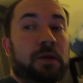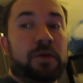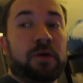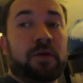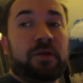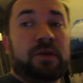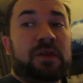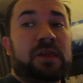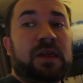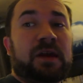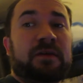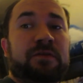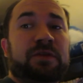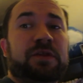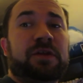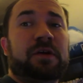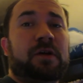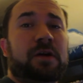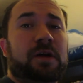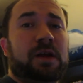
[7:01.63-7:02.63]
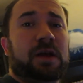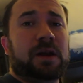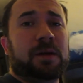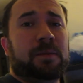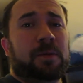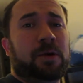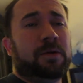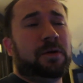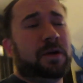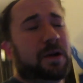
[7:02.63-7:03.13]
It's only seven thirty and
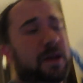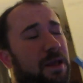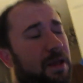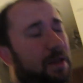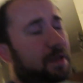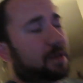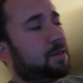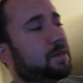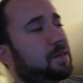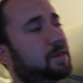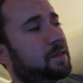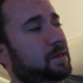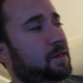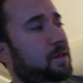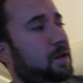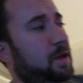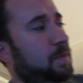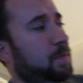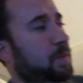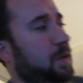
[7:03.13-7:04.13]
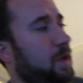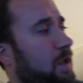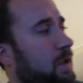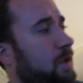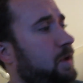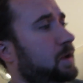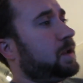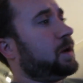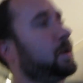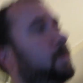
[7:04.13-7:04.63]
I'm already getting sleepy,
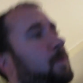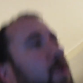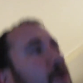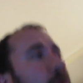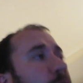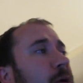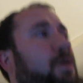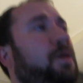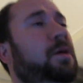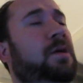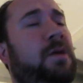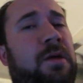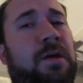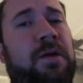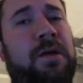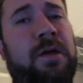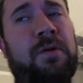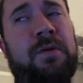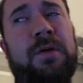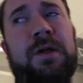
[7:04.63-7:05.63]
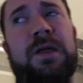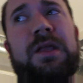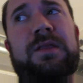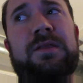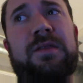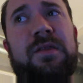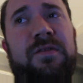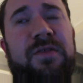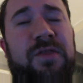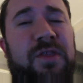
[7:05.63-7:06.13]
and I'm gonna, I wanna
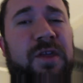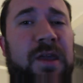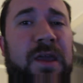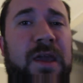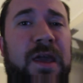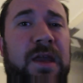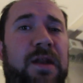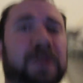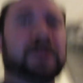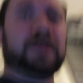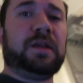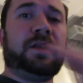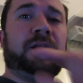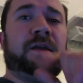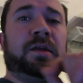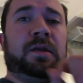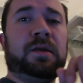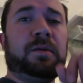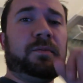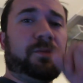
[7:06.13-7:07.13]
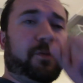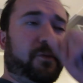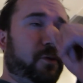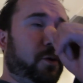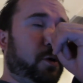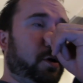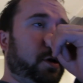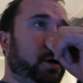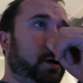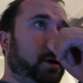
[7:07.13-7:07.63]
get this thing edited
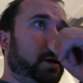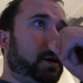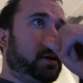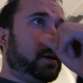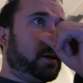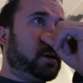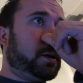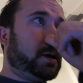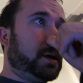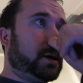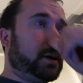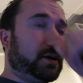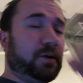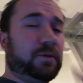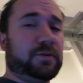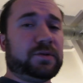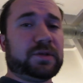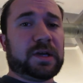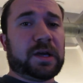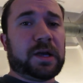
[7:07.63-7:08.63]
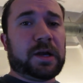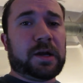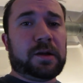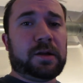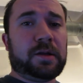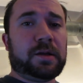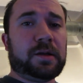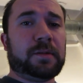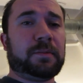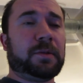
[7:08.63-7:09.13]
before I get too
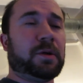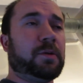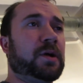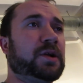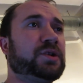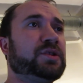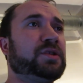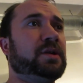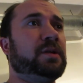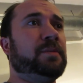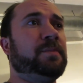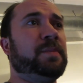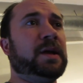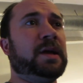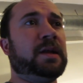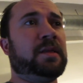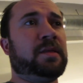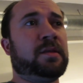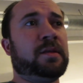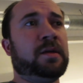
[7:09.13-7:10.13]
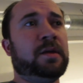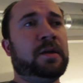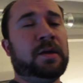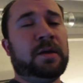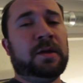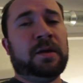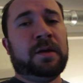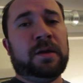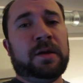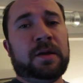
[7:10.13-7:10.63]
tired. I'm gonna watch the debates,
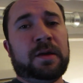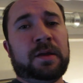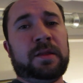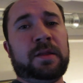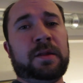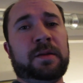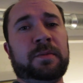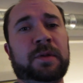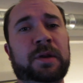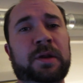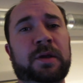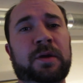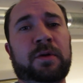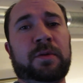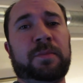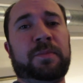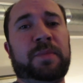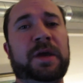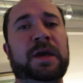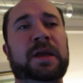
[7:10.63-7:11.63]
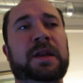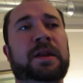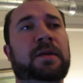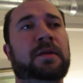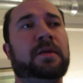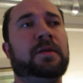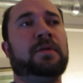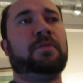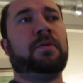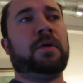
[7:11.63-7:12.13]
and then I'm gonna go to bed.
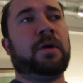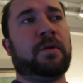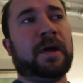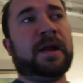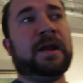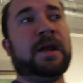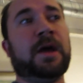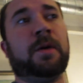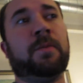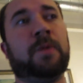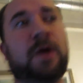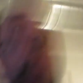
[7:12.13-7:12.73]
Well, right now I'm